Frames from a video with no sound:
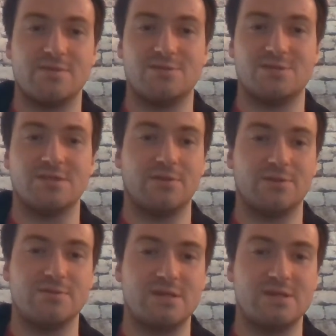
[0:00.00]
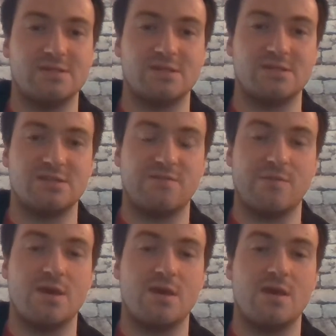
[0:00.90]
He's just a little too inconsistent for
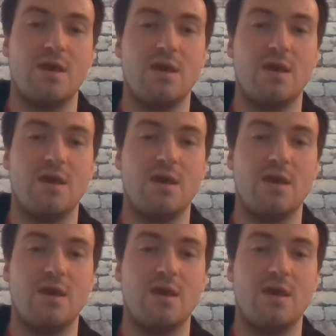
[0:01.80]
me.